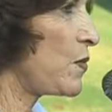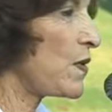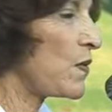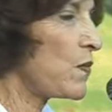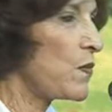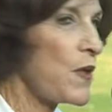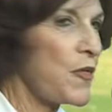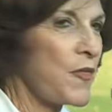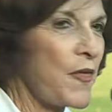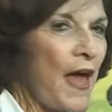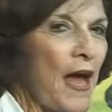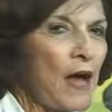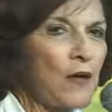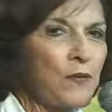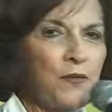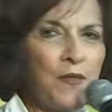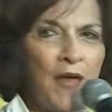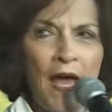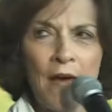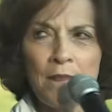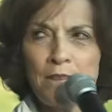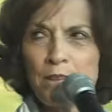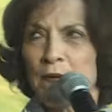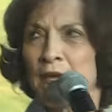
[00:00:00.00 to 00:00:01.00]
without
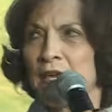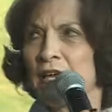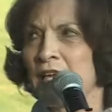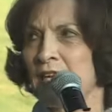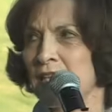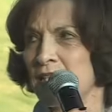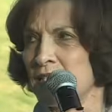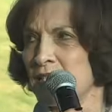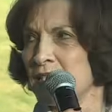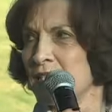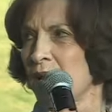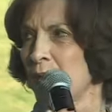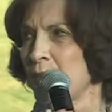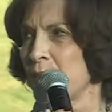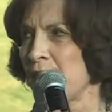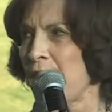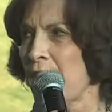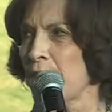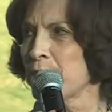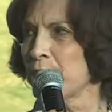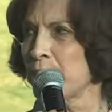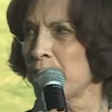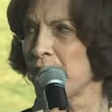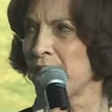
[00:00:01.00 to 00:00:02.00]
that piece, I mean,
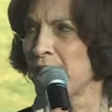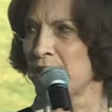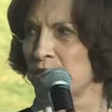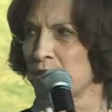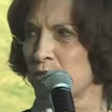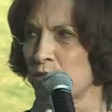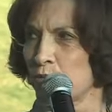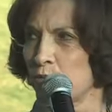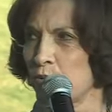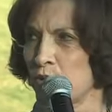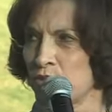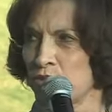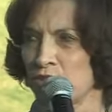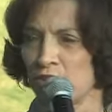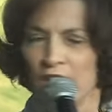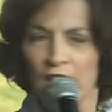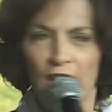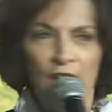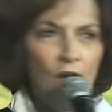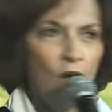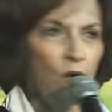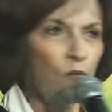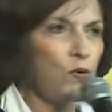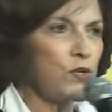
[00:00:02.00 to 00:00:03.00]
that piece was
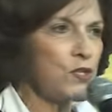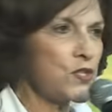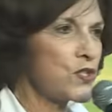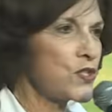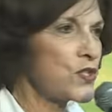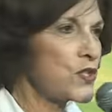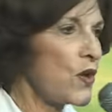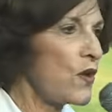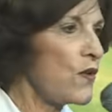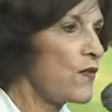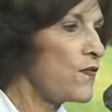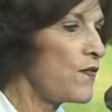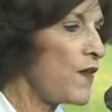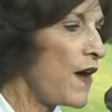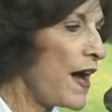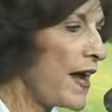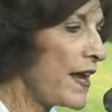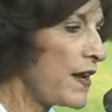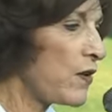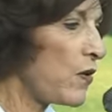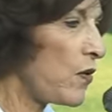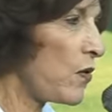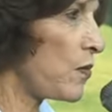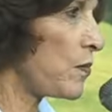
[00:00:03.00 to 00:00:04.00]
was so
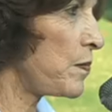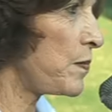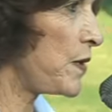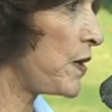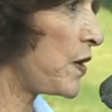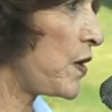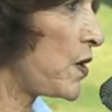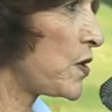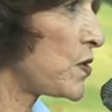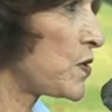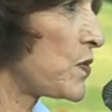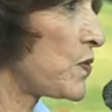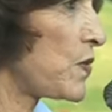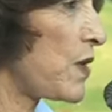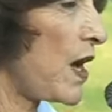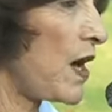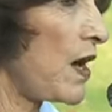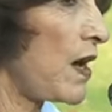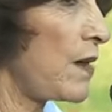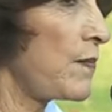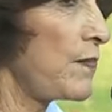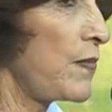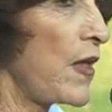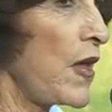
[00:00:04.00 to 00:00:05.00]
vital because
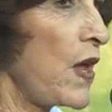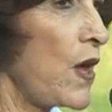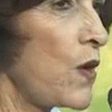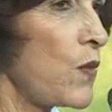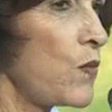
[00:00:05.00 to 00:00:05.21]
um,